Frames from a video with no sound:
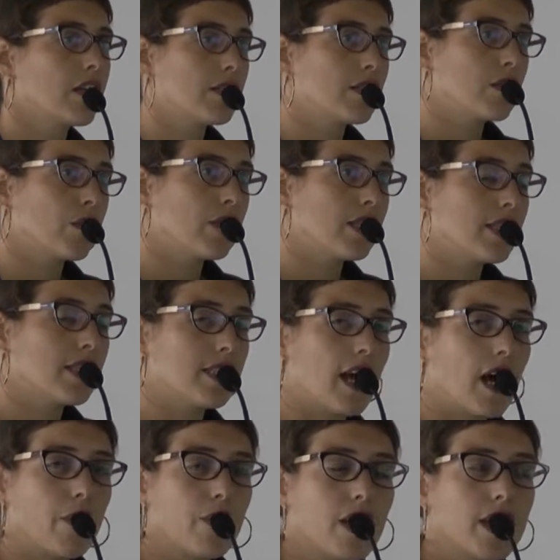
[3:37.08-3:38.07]
So this is
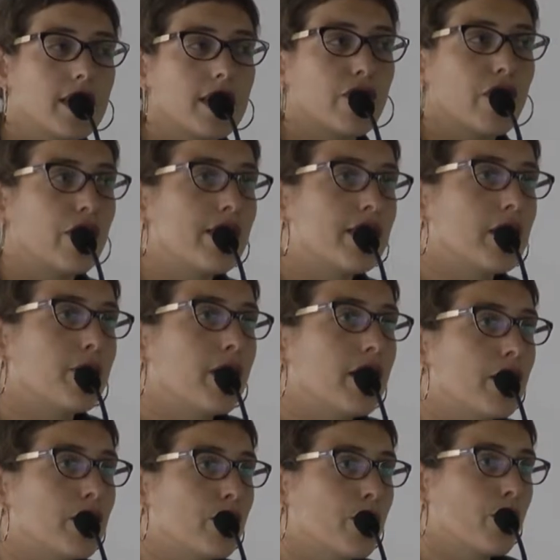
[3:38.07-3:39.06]
the outline. It's very
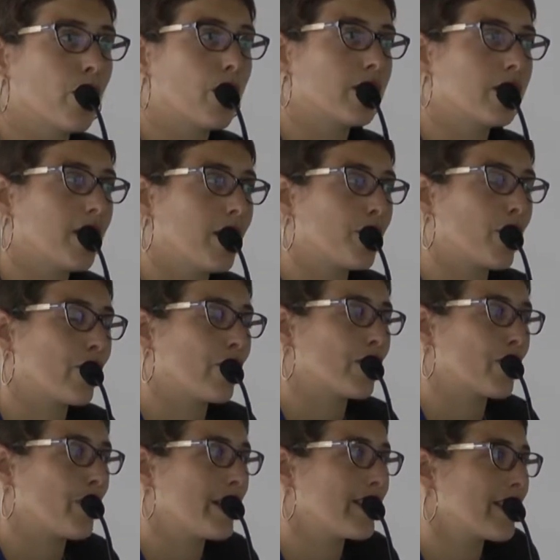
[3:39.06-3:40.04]
similar to what
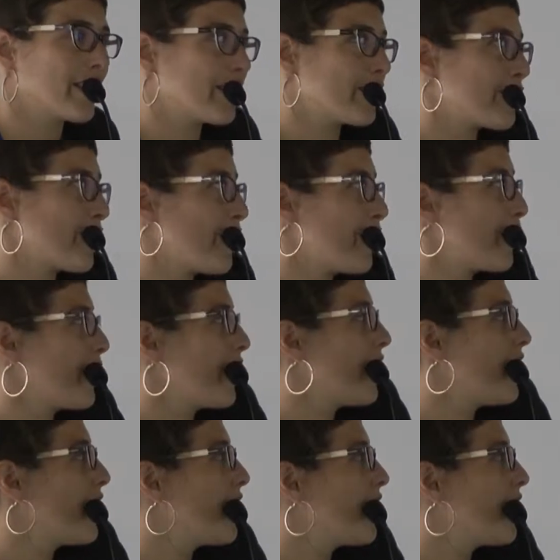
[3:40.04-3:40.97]
Professor Weinschel showed.